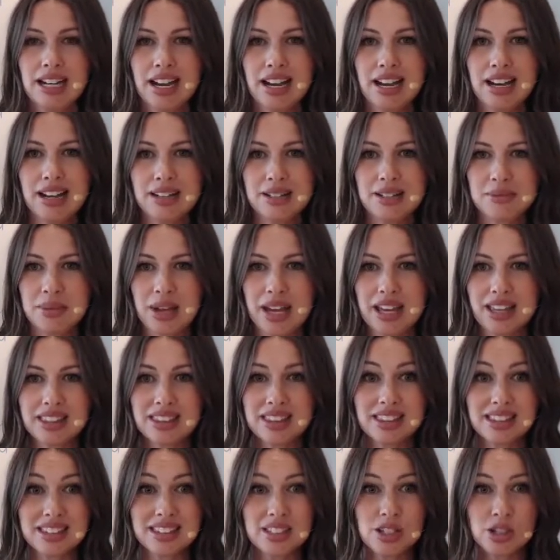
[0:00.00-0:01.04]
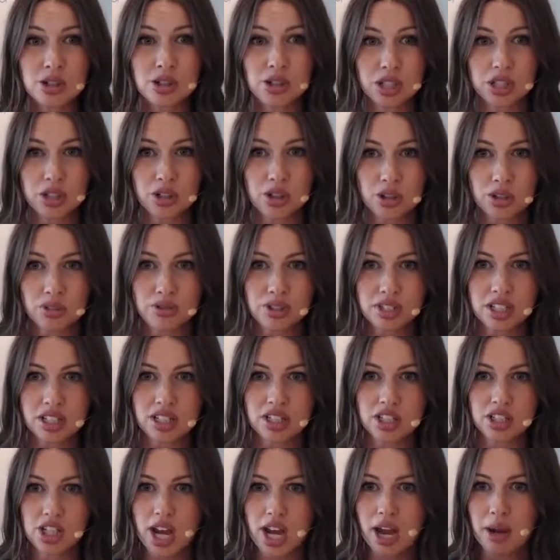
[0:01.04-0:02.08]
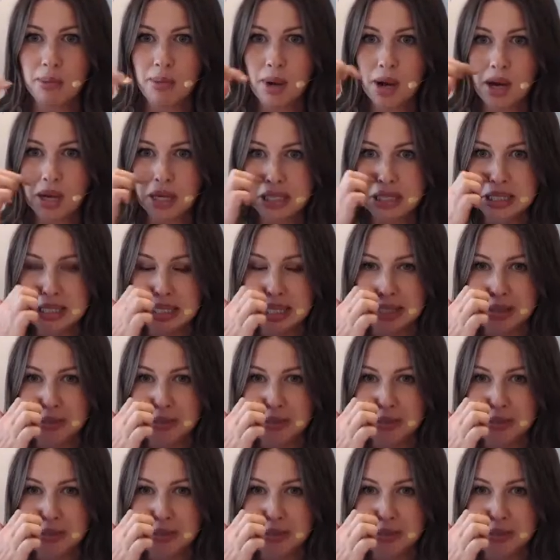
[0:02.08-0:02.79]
and you can go over to the chat box.